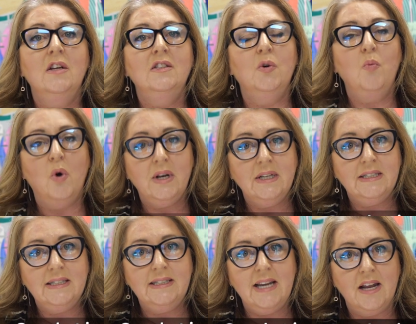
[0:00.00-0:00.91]
So what is
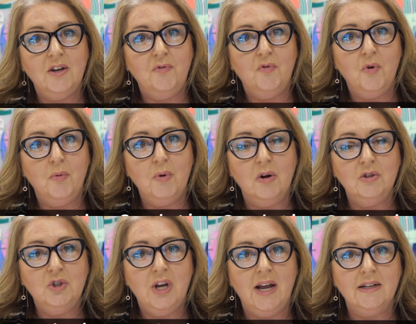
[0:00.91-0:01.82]
a standard form
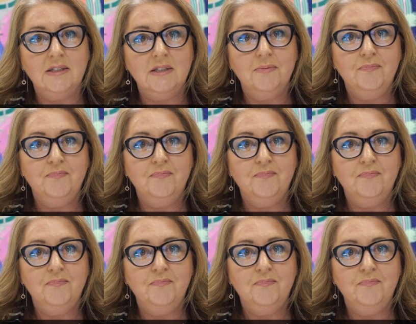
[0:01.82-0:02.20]
contract?